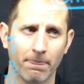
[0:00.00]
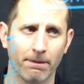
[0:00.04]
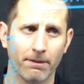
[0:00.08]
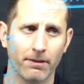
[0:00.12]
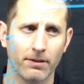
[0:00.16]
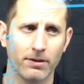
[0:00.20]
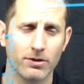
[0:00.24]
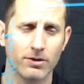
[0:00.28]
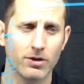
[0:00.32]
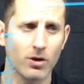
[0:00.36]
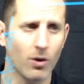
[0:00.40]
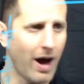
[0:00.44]

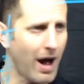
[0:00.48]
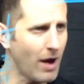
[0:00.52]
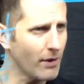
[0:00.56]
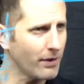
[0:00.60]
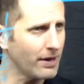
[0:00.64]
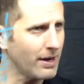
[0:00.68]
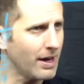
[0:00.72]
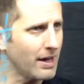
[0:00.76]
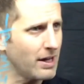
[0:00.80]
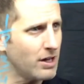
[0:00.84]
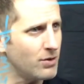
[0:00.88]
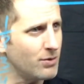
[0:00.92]
So how
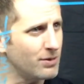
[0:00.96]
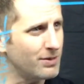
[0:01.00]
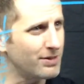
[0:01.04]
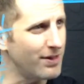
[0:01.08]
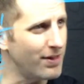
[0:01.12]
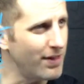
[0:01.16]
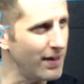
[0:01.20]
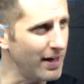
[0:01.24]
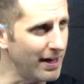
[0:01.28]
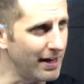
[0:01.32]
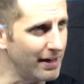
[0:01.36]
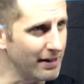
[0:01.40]
can I
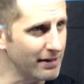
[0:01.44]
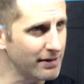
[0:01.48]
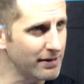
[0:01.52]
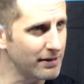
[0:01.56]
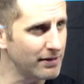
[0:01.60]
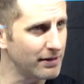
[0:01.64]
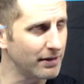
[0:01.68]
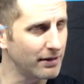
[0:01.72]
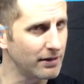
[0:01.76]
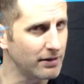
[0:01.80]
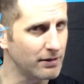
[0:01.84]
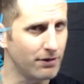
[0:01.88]
use
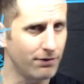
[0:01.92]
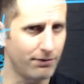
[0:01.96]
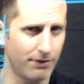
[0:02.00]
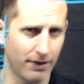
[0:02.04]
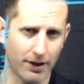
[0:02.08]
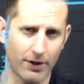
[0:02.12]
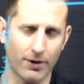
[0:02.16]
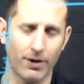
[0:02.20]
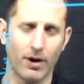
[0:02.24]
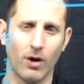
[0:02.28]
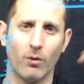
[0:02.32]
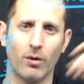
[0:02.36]
this to
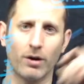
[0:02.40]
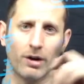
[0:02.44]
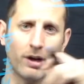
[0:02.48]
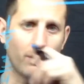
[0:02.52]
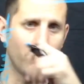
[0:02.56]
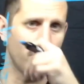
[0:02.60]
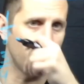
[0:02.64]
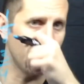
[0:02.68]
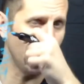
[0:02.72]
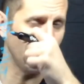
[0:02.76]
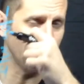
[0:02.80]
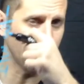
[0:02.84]
figure out what I
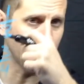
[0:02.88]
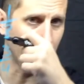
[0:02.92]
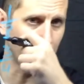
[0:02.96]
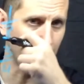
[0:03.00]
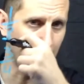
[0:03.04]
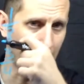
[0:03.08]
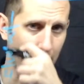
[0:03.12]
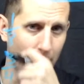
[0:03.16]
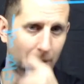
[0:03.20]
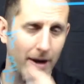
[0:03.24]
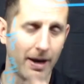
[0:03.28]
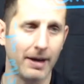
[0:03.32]
would
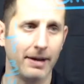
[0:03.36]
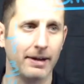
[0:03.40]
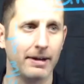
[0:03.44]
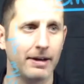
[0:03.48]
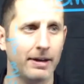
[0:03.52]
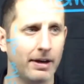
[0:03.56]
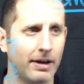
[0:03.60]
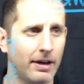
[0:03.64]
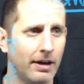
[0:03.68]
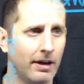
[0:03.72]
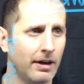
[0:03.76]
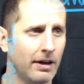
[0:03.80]
multiply by?
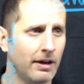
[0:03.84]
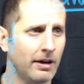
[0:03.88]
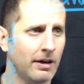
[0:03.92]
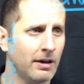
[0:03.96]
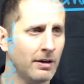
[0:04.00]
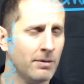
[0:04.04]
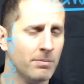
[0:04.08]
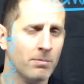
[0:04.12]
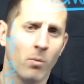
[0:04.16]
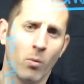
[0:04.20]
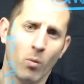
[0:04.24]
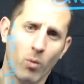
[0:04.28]

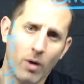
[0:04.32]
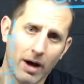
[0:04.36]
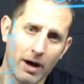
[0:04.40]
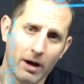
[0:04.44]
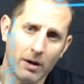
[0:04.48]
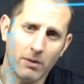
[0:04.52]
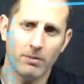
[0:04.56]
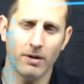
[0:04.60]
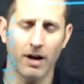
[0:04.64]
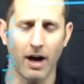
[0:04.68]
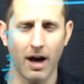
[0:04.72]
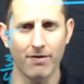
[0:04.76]

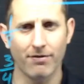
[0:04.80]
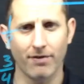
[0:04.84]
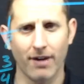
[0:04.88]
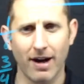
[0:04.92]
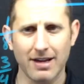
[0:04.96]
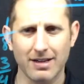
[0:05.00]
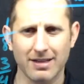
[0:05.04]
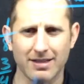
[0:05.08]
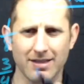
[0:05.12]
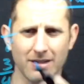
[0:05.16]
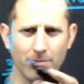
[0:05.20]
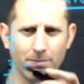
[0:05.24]
Well, if
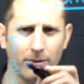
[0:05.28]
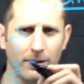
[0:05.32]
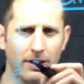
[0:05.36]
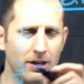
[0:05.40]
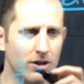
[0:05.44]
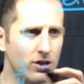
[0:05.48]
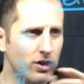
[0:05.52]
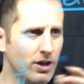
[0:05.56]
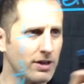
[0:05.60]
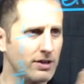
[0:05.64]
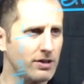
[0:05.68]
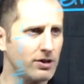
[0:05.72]
I
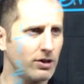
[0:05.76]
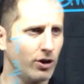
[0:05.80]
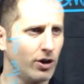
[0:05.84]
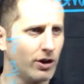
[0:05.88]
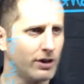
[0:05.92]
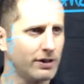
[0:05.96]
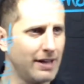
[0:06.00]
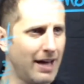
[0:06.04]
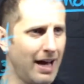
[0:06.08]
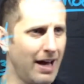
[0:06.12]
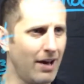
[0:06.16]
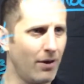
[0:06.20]
simply just
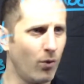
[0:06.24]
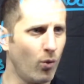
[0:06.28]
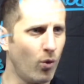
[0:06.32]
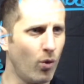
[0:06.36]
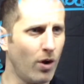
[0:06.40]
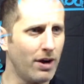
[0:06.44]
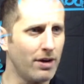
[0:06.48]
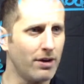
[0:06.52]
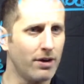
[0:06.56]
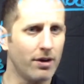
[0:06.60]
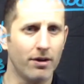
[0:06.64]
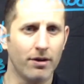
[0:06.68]
looked at
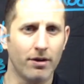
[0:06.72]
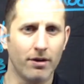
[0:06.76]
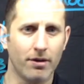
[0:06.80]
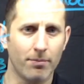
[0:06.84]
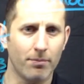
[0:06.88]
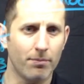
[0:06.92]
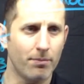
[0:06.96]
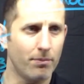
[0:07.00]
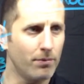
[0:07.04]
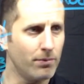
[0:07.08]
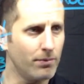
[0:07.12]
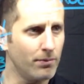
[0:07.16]
what
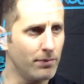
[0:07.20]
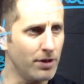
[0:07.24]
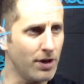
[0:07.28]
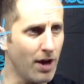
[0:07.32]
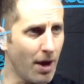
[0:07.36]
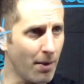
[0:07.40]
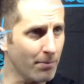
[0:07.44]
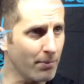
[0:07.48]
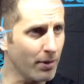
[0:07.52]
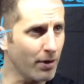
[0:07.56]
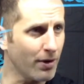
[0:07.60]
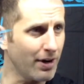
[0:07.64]

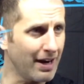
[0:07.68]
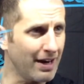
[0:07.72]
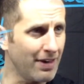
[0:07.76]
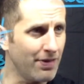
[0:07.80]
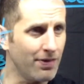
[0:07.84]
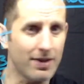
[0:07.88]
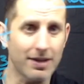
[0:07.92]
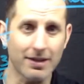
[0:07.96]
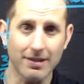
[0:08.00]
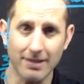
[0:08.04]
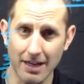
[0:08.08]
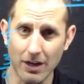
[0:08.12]
number
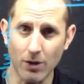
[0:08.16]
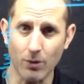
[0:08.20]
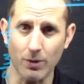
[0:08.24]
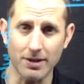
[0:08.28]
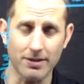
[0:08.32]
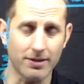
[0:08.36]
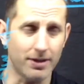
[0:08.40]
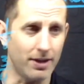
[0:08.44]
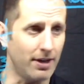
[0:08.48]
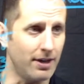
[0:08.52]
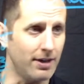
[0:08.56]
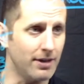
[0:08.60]
in the
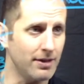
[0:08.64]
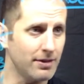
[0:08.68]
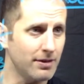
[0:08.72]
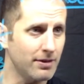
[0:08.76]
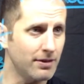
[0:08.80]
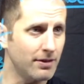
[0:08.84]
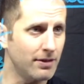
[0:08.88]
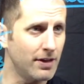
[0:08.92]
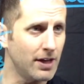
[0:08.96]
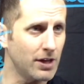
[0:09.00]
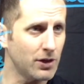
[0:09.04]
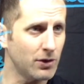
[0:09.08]
sequence it
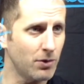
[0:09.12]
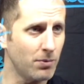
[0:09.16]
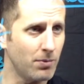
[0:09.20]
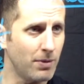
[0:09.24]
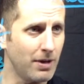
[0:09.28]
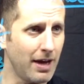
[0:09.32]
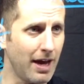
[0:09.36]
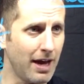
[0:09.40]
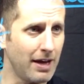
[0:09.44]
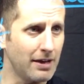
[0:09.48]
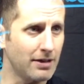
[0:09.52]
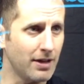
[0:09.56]
is, this would
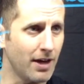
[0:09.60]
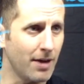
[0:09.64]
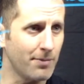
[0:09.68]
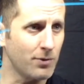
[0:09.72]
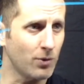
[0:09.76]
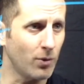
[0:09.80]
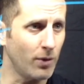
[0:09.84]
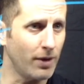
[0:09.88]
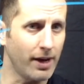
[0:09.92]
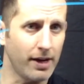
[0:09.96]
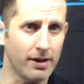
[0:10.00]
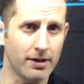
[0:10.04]
be 8
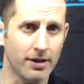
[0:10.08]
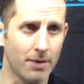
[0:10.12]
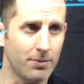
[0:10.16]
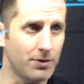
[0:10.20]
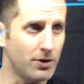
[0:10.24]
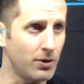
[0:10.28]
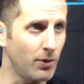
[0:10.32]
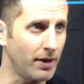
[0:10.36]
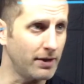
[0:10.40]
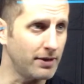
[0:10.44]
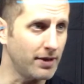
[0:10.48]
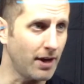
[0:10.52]
times 1, 8
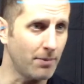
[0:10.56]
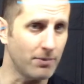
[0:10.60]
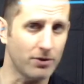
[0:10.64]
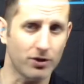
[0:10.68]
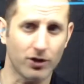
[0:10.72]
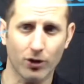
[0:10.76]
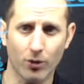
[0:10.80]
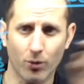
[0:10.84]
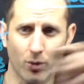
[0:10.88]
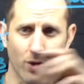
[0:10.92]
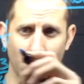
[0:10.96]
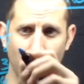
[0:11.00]
times 2, 8
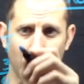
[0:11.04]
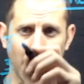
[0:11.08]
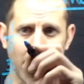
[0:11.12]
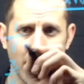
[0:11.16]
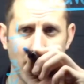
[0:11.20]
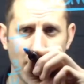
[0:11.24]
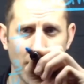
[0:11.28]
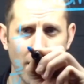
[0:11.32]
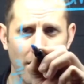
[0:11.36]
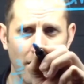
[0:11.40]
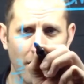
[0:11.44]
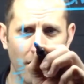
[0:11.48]
times
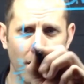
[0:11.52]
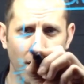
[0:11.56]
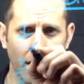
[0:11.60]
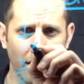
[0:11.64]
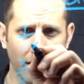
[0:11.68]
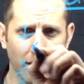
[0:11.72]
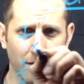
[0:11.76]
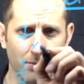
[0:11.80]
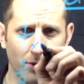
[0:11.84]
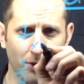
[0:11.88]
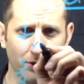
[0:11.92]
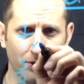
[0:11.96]
3.
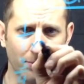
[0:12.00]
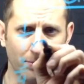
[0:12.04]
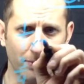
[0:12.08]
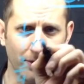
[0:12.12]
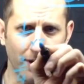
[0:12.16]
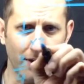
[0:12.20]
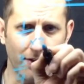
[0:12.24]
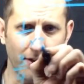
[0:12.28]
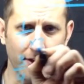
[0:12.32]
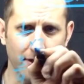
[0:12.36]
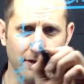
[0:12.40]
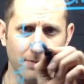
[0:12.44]
I can
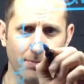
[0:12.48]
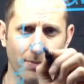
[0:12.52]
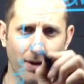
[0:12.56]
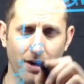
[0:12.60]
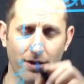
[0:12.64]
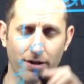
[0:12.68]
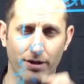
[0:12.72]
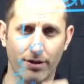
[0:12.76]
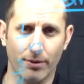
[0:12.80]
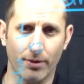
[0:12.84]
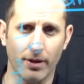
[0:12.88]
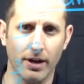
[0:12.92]
multiply this
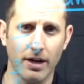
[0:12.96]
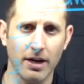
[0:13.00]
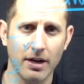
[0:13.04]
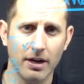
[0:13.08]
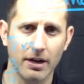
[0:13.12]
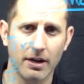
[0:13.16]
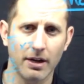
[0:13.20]
by 3.